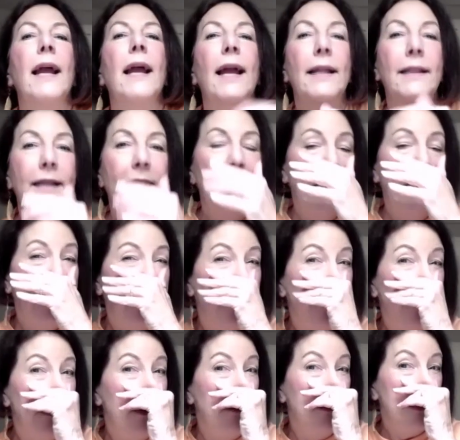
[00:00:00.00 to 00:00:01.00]
and then
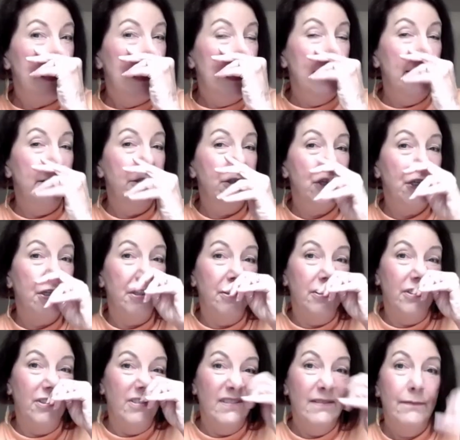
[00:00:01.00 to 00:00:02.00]
carry those
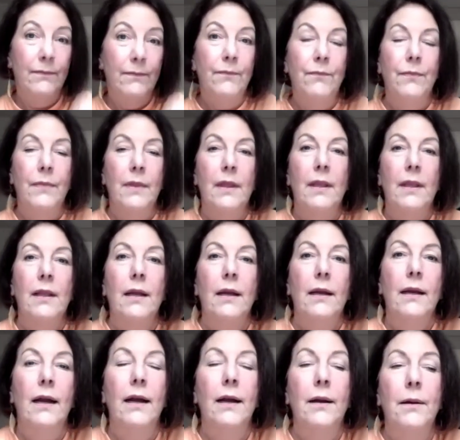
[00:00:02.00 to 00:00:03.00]
into
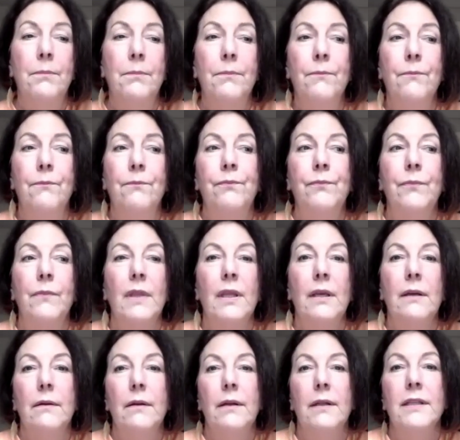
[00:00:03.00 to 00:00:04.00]

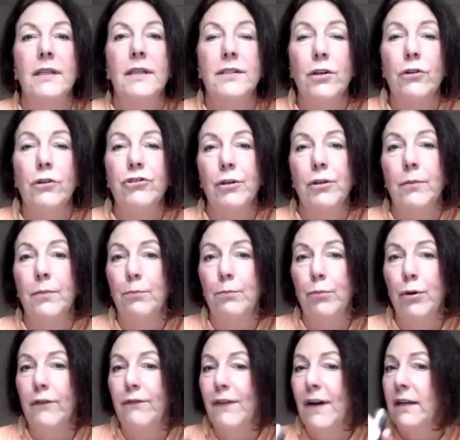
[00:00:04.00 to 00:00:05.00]
the social
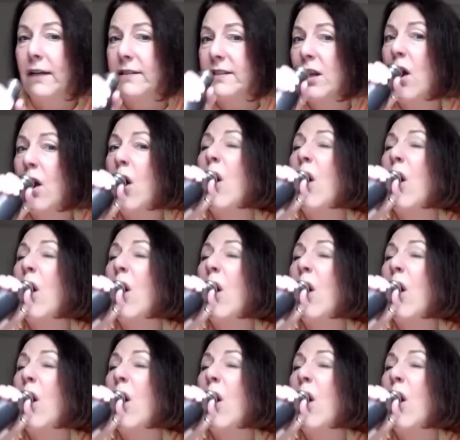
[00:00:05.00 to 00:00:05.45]
profiles.